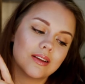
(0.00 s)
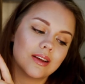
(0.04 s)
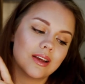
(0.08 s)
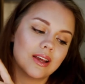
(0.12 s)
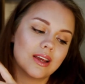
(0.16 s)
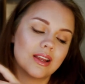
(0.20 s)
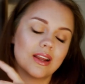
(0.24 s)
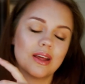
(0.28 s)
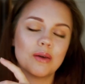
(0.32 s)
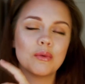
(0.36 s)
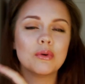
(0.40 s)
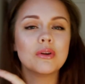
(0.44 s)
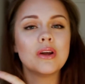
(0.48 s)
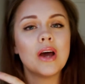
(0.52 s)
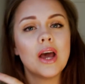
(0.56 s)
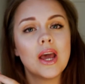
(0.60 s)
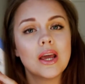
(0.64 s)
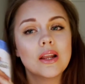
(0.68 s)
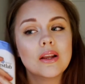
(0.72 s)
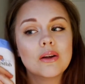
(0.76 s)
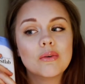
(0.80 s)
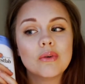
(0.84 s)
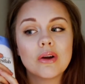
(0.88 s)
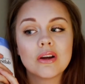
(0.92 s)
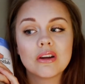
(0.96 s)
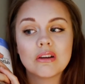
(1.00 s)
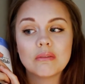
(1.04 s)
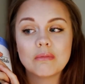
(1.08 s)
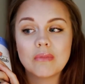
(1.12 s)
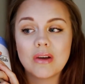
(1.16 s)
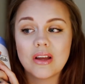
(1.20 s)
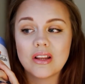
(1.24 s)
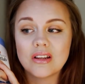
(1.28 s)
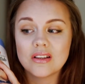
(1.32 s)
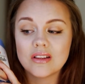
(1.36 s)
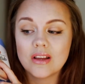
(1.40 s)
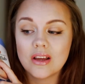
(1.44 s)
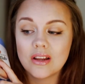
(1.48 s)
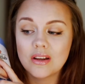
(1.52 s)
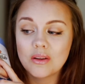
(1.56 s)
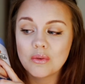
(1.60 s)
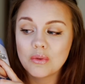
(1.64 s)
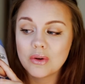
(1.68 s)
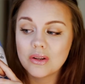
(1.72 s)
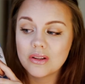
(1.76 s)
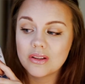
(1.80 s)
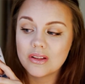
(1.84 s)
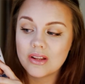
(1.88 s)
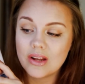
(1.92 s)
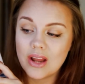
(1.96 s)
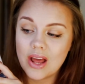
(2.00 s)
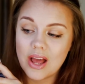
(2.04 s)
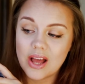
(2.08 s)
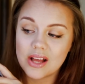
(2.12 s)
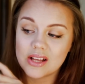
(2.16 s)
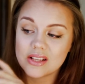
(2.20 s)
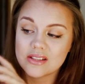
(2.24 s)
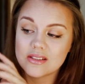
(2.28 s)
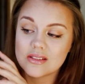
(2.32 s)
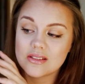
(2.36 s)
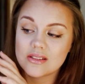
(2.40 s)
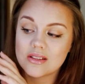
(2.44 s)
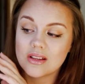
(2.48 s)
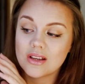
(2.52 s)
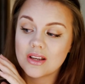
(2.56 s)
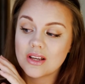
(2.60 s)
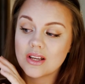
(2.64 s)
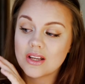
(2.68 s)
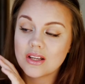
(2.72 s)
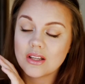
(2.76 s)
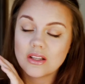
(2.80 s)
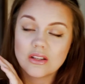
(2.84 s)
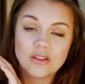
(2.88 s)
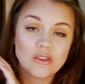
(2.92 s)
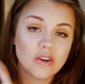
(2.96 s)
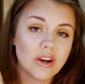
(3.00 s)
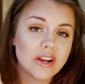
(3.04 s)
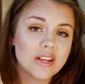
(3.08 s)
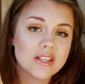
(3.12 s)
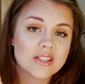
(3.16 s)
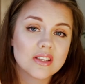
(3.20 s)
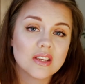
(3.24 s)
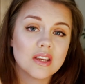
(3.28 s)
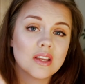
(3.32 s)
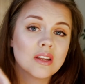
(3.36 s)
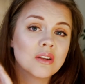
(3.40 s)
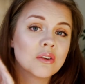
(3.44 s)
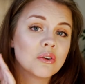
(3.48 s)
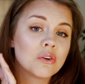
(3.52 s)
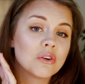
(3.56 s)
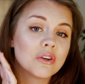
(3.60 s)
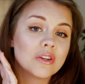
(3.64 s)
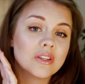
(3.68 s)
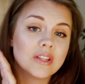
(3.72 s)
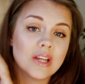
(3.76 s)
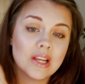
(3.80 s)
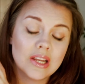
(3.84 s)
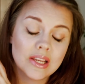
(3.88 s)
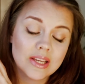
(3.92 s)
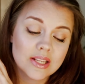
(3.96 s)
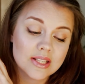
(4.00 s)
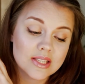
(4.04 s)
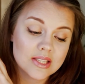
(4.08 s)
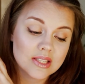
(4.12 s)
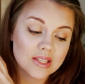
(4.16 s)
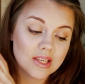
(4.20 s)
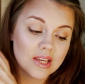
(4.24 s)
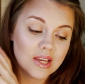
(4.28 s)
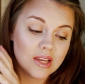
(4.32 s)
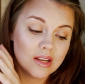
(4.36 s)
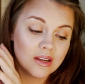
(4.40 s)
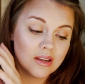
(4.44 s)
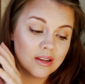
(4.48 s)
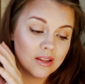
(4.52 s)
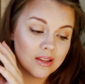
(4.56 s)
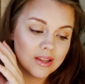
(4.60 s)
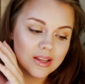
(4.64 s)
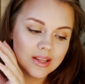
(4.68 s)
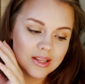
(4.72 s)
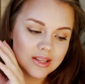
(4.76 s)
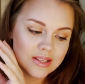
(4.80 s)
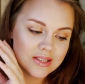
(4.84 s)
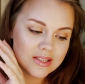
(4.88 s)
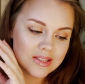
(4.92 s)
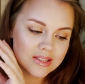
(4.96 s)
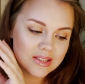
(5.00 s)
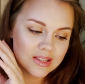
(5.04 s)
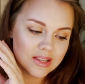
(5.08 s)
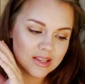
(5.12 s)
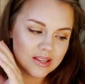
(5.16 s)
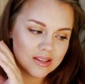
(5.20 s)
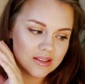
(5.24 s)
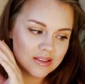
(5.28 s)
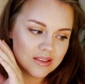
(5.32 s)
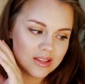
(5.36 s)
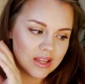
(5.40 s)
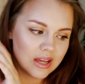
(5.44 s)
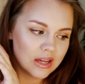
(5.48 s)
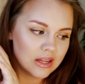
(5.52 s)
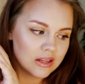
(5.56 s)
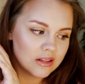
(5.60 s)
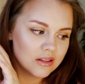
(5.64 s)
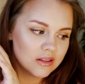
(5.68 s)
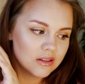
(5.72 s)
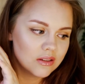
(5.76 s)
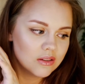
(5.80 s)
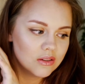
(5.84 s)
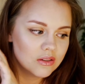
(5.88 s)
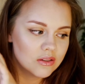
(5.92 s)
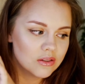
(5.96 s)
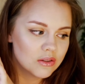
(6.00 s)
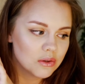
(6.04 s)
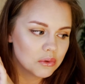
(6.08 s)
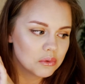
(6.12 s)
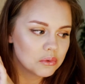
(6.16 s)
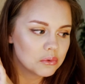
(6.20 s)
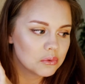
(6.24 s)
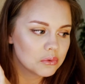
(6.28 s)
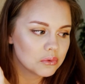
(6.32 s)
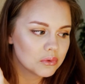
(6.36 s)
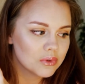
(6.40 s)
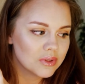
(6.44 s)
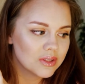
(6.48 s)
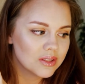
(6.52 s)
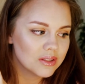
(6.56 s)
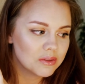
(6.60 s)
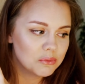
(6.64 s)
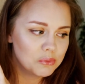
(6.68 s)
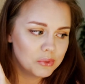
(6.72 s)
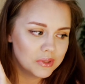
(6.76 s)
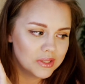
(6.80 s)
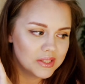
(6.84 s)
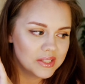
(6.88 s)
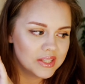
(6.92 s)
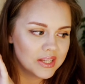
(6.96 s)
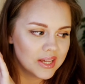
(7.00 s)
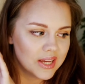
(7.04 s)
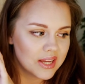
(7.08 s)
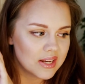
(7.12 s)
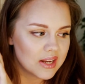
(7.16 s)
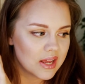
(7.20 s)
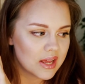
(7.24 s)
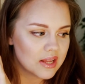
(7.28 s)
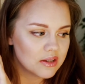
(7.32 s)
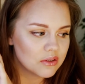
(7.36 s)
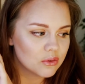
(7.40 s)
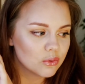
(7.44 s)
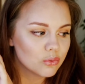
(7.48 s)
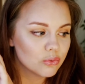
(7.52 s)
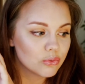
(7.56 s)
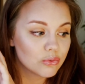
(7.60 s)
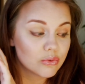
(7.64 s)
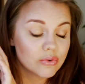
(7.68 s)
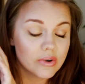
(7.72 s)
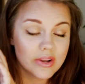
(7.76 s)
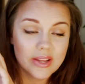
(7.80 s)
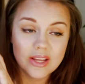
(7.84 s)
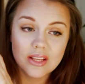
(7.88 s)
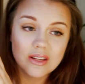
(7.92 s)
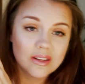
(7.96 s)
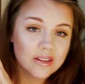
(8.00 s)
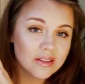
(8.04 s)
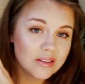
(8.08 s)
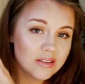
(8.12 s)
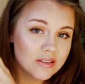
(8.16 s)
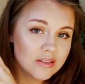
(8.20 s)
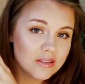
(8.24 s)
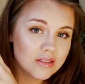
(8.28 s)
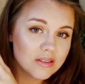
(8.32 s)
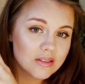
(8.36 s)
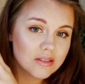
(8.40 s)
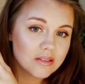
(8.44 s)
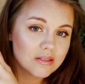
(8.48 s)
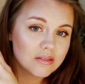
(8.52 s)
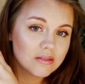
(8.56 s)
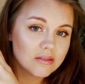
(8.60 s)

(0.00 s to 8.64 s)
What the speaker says: And I would highly recommend anyone that has dry skin or delicate skin, skin that don't really can't handle fragrance.